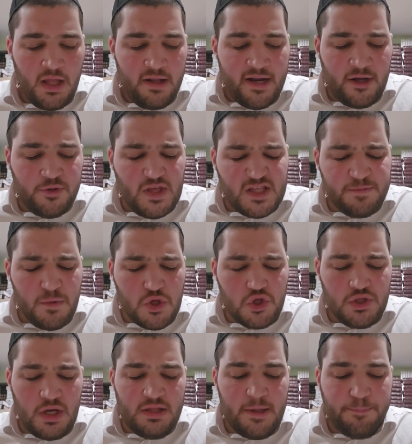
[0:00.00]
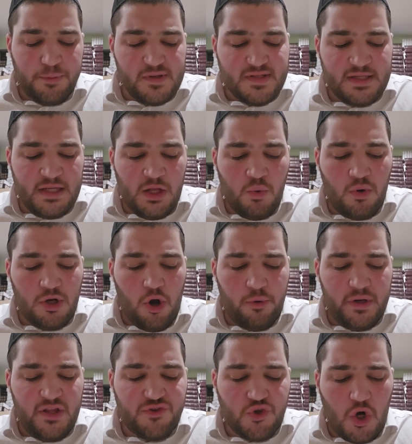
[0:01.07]
Now this Mishnah and the preceding one
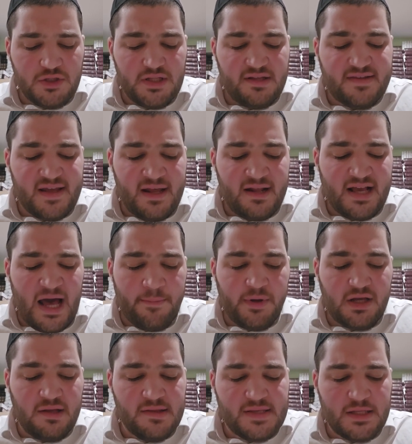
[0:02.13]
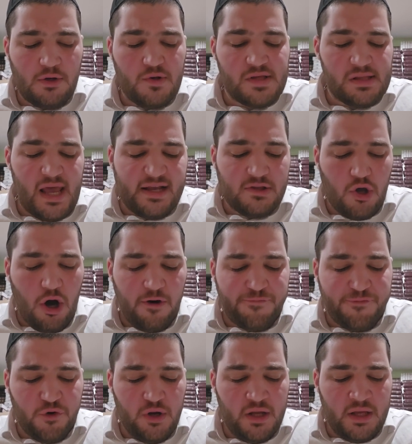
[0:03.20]
already taught that the Tana Kama considers like the
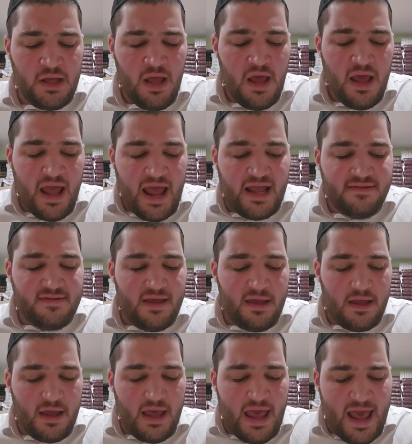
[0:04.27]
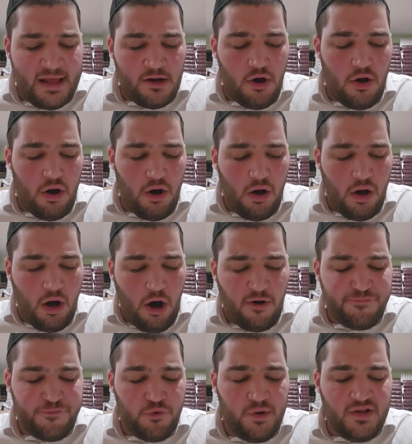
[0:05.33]
offering and an
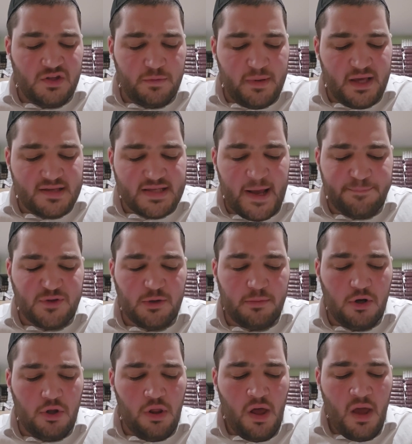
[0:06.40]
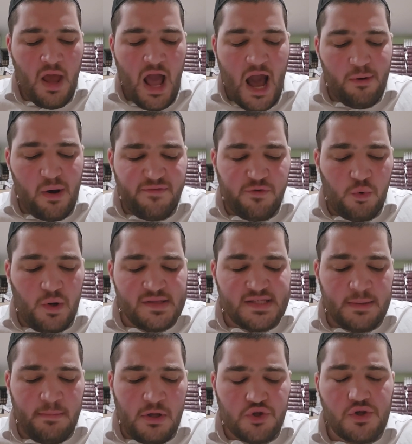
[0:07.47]
offering to be acceptable. However, once
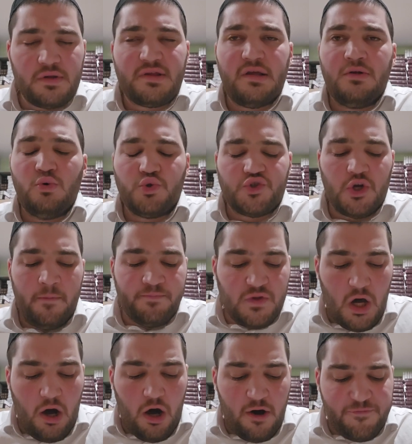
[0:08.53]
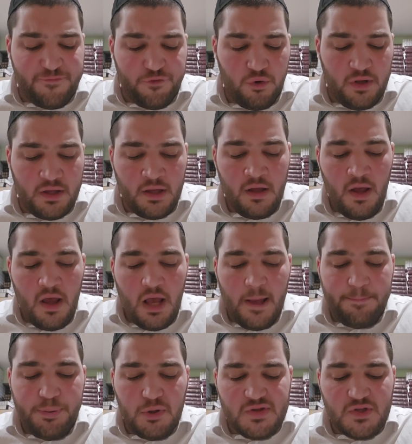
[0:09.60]
it mentions the new term, the offering,
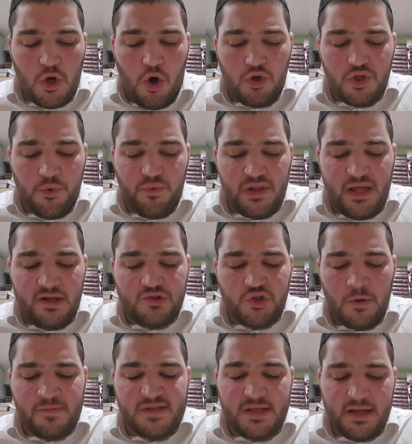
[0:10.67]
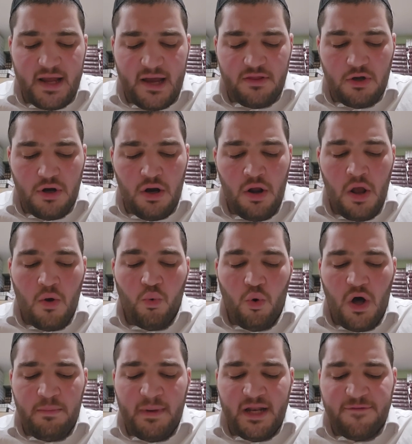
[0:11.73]
it puts all the related terms together.
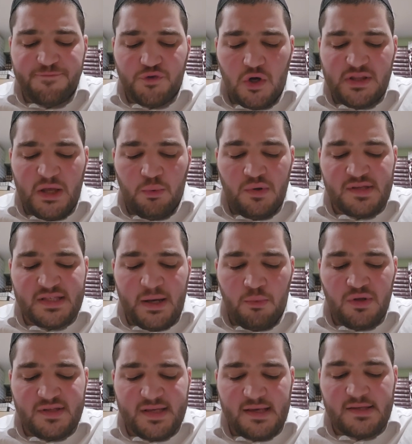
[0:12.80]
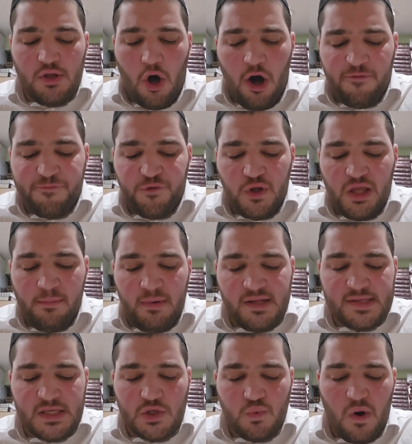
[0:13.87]
One might have thought that when someone says the offering, it
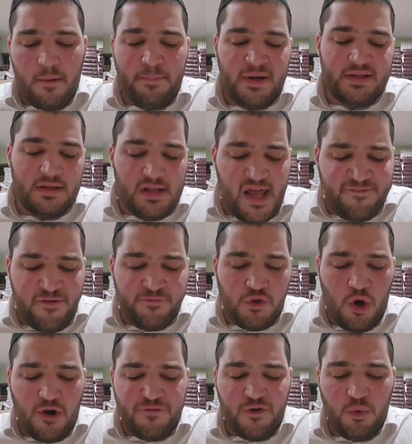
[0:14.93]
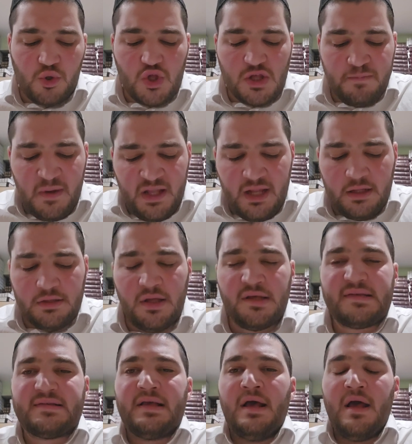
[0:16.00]
means to swear by the life of the offering, which is
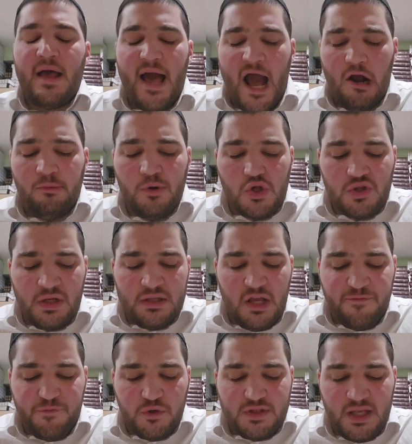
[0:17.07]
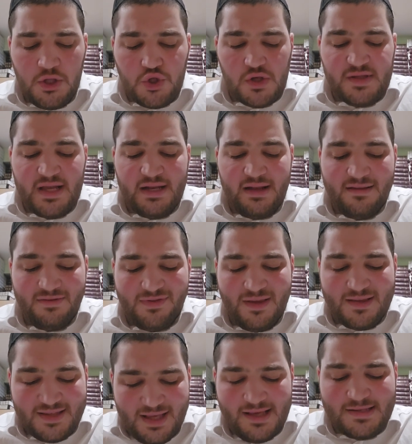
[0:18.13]
meaningless. Our Mishnah therefore teaches that
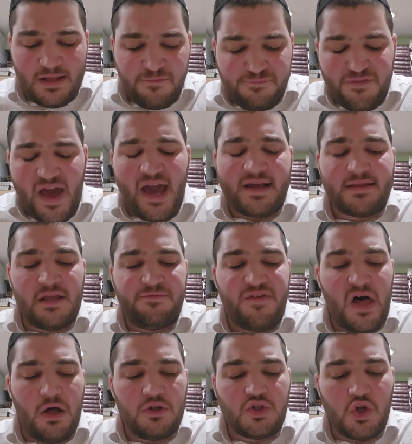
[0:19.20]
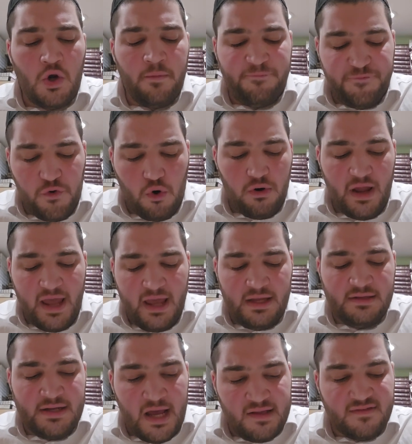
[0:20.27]
this is in fact a valid term for a
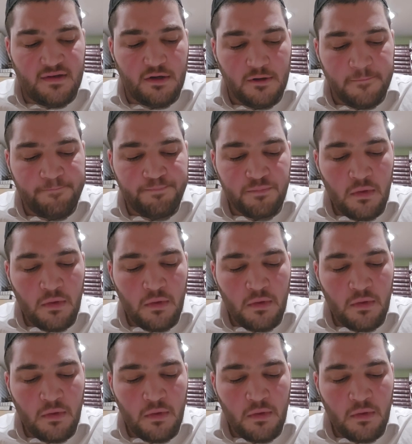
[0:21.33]
neder.